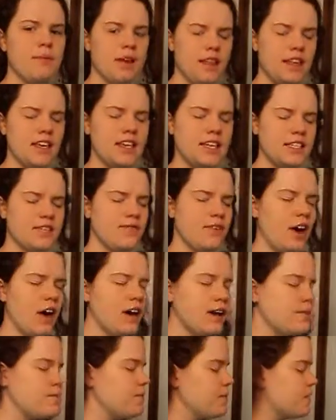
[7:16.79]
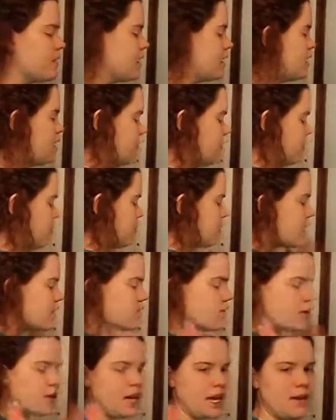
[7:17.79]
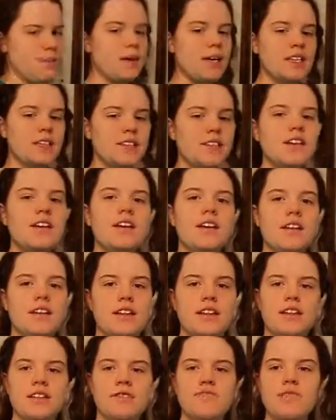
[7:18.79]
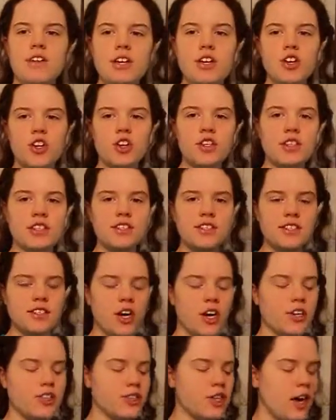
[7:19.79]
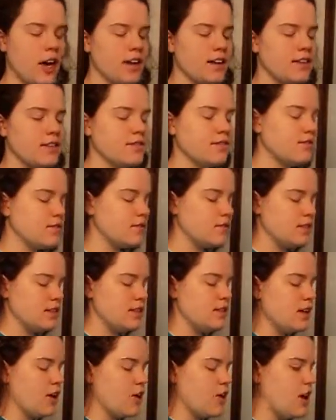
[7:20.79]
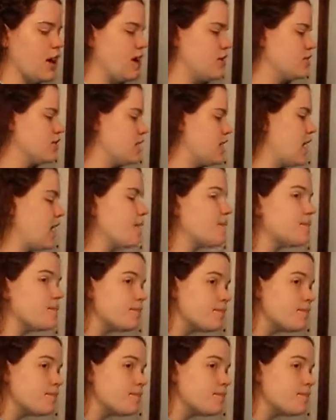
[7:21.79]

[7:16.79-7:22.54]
I think it is Vanna. But whatever her name is, the girl in Star Trek, her hairstyle.